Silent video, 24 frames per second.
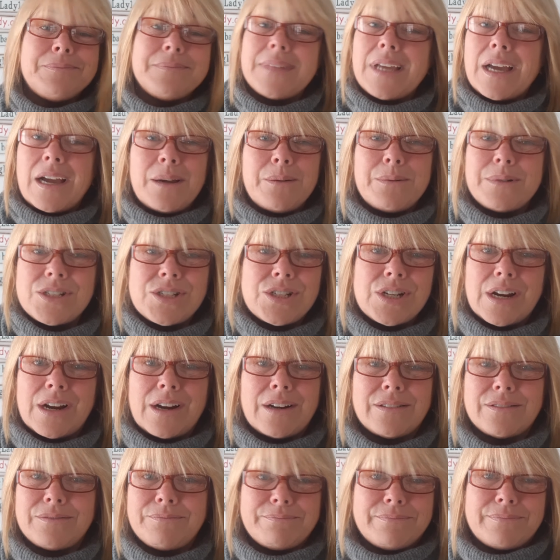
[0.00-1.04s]
I would
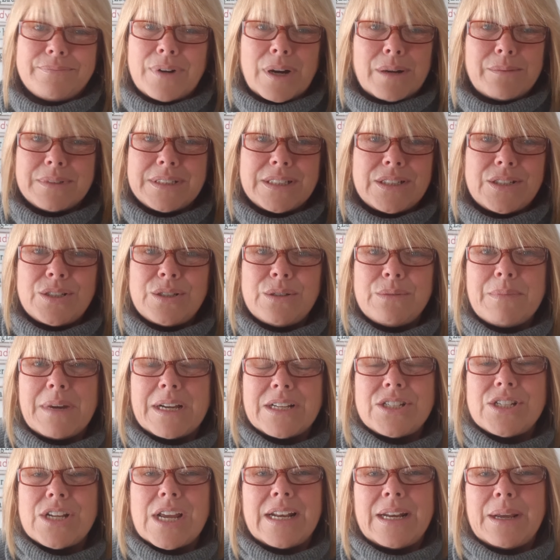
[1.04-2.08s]
share probably too
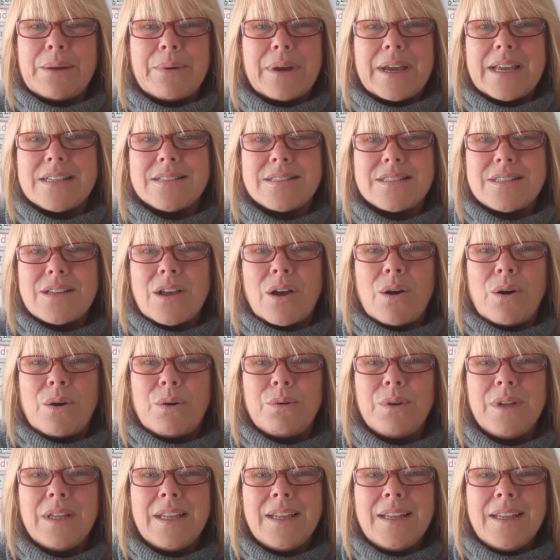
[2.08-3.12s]
much anyway.
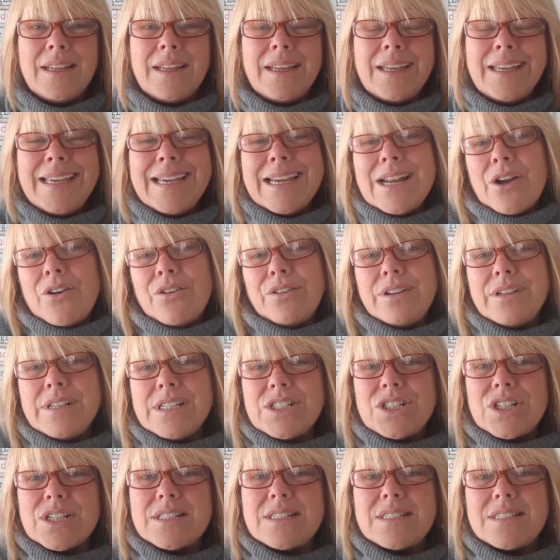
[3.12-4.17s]
So, you know,
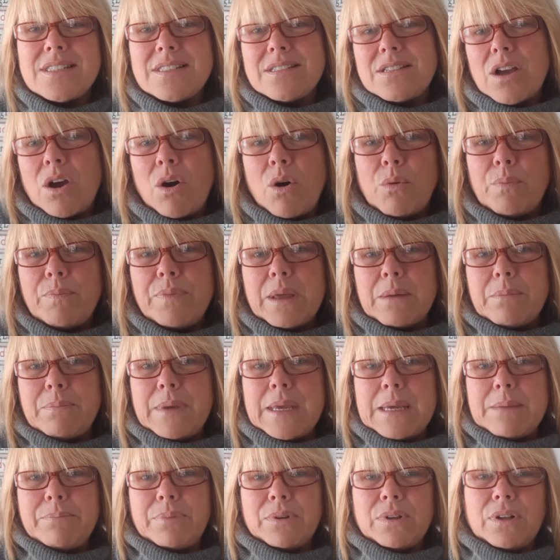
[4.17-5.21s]
you just hope that
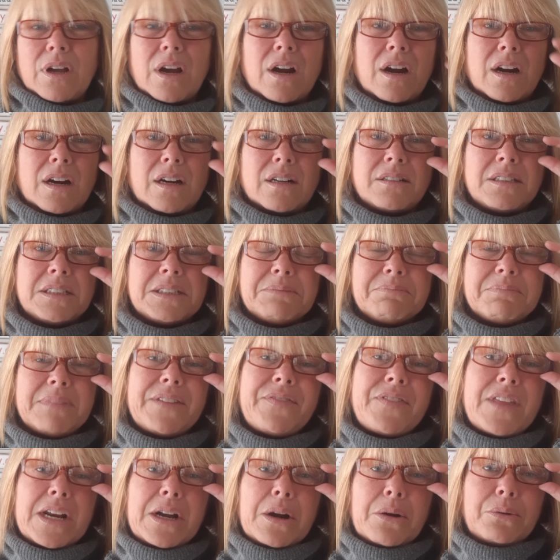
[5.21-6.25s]
people are,
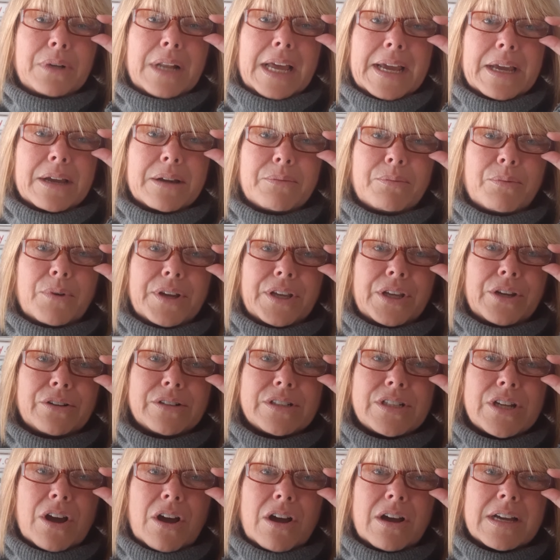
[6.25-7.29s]
if they don't like what you're
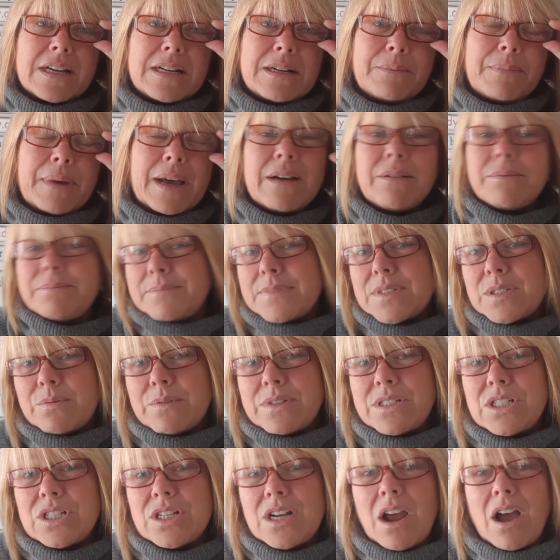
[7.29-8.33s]
talking about,
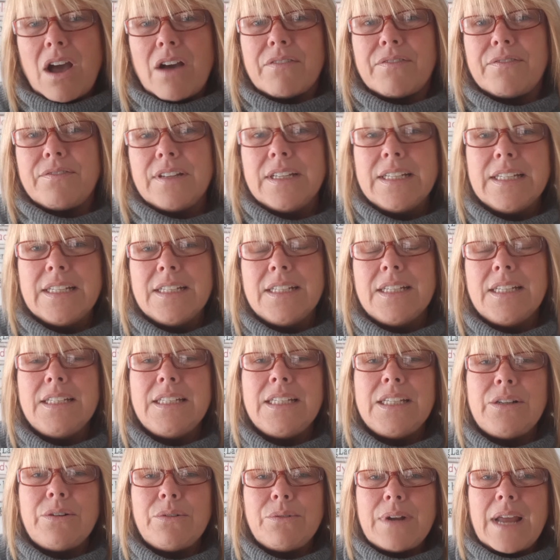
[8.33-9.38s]
switch it off.
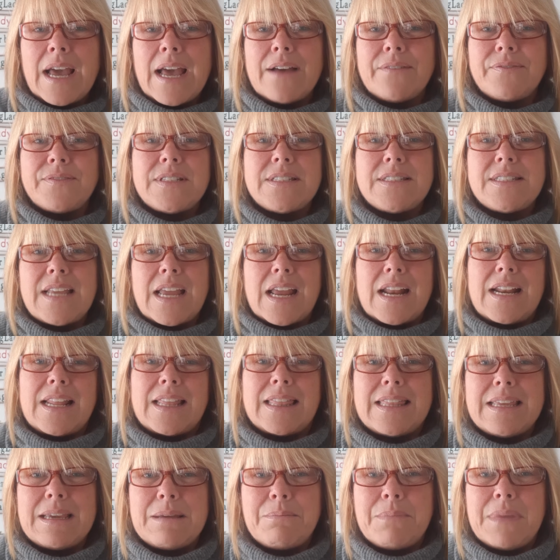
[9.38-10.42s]
You don't have to say
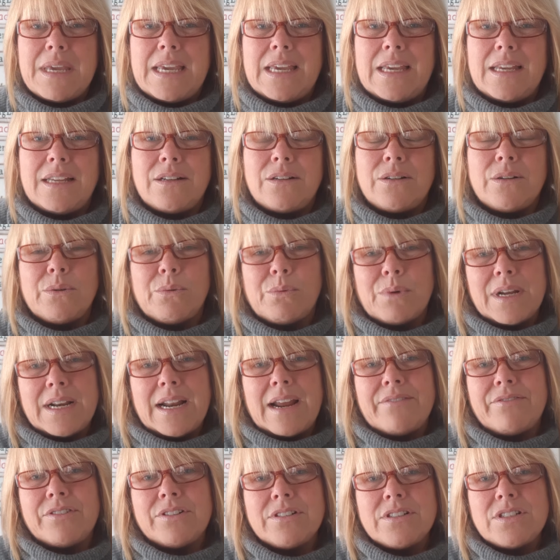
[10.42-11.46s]
anything mean or
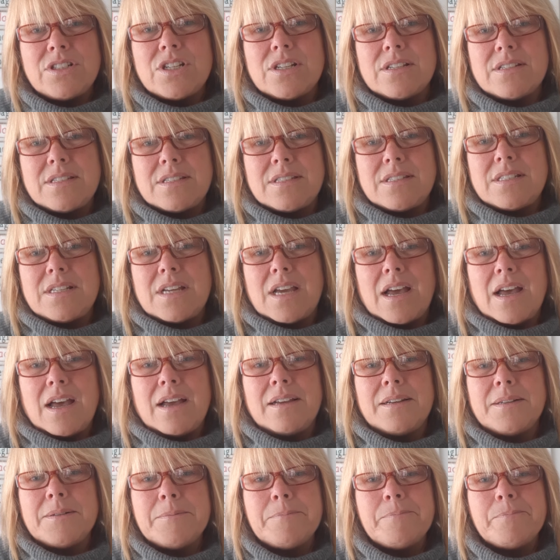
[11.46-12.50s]
whatever. Just,
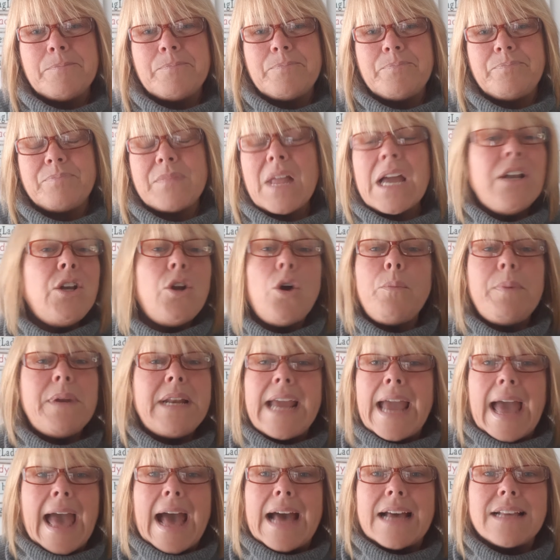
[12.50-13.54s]
and
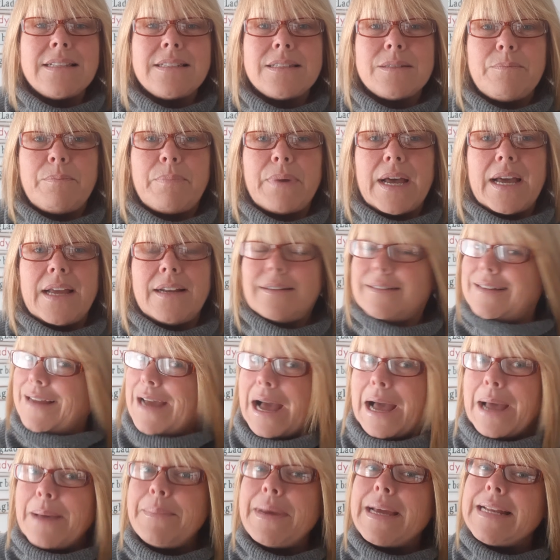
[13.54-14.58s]
nobody has, but
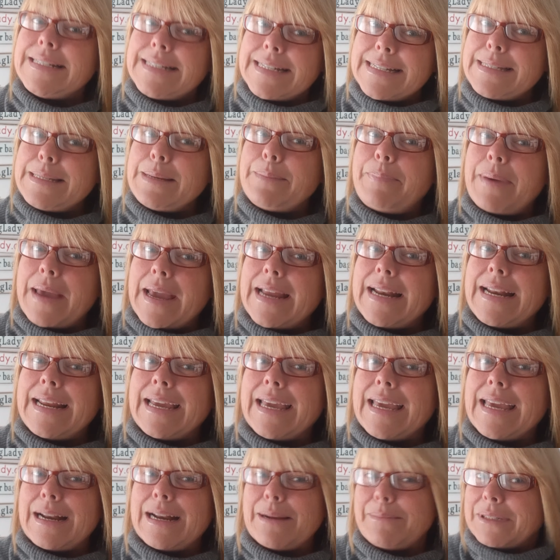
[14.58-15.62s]
I'm anticipating
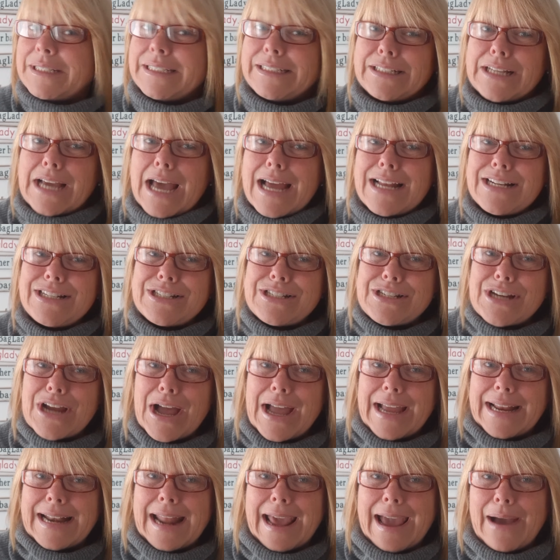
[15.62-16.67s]
I'm a little gun
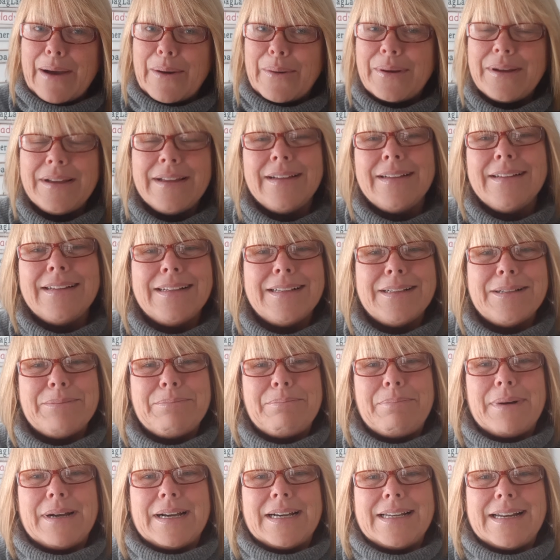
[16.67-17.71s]
shy now.
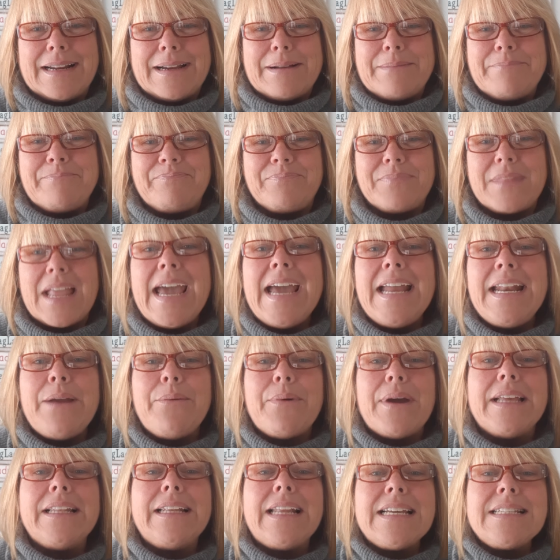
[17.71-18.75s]
But
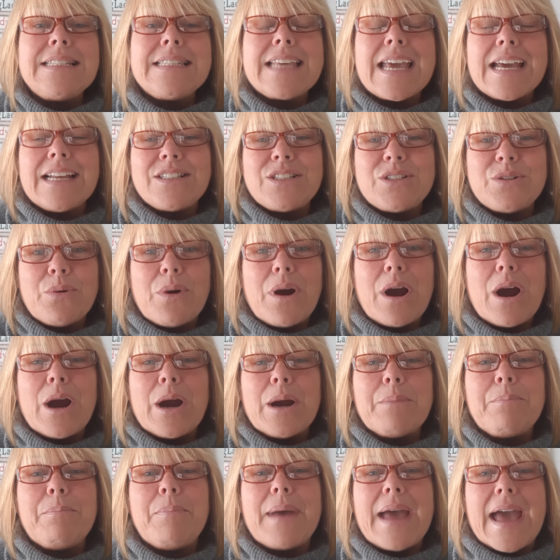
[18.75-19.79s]
anyway, let's get to
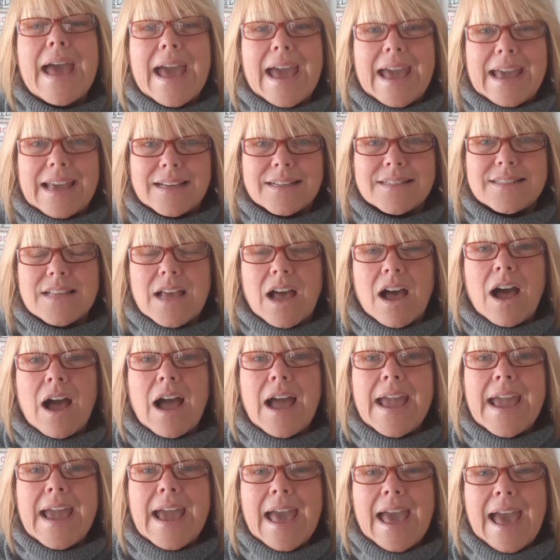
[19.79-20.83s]
our bags.
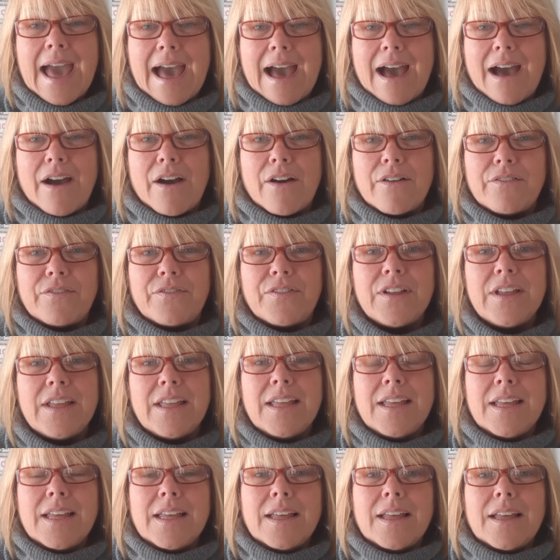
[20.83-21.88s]
I have
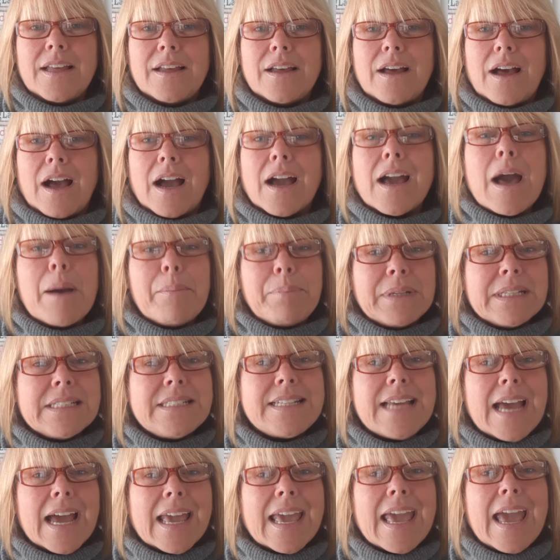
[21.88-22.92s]
a couple of
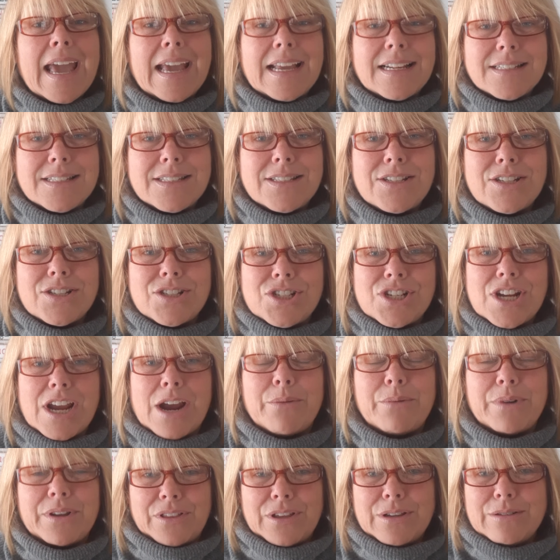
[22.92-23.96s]
decades to share
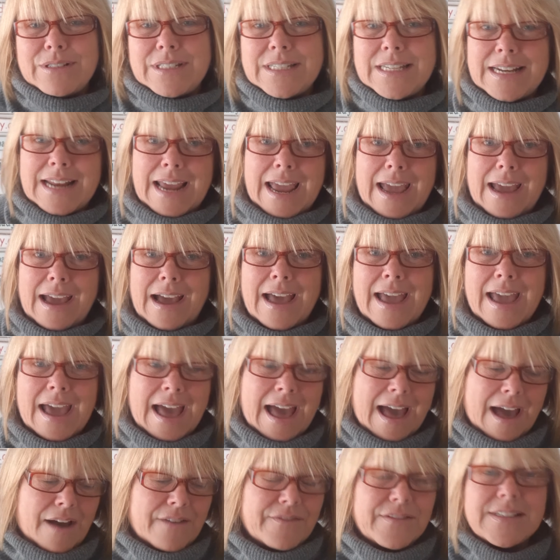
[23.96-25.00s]
with you today. I
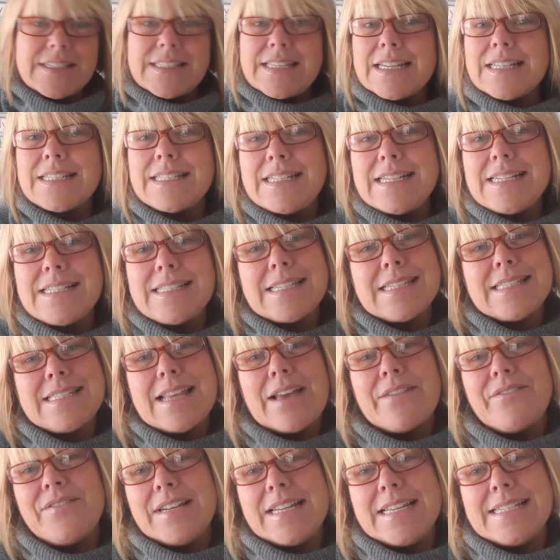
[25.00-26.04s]
have a 60s, a
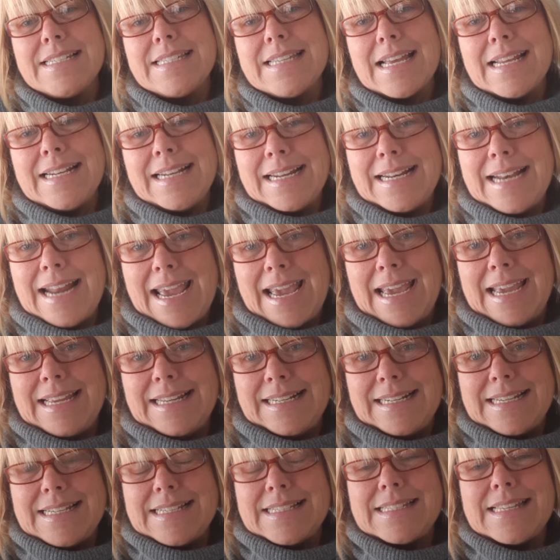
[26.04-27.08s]
70s, and an
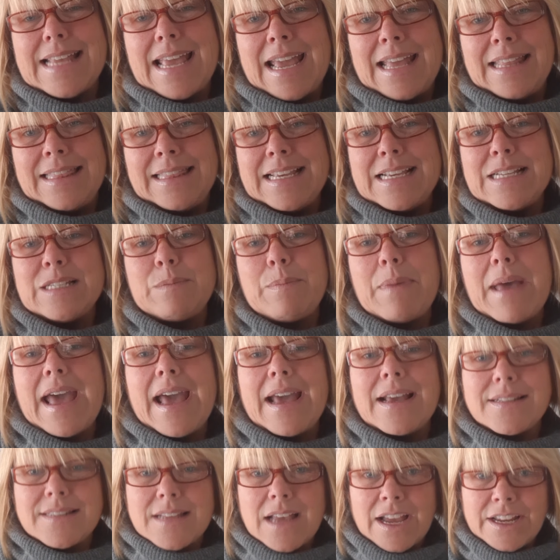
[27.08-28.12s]
80s. And these
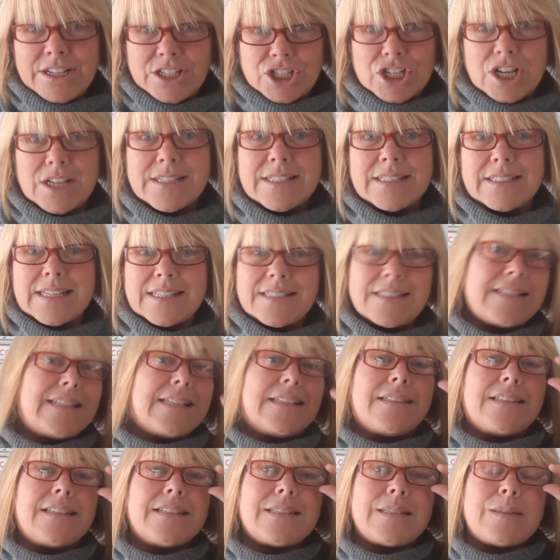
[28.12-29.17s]
bags I just
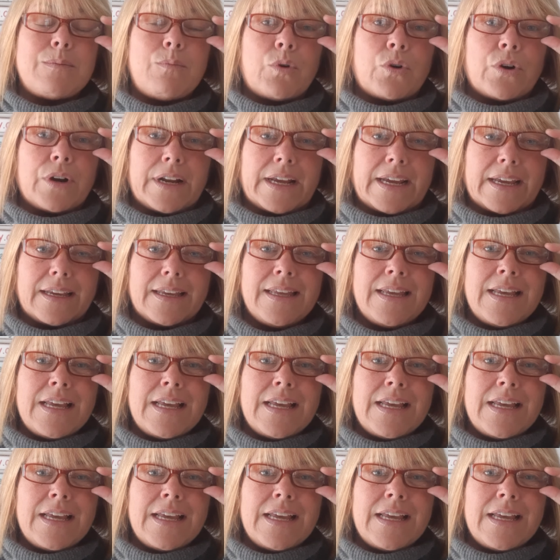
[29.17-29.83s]
listed this morning.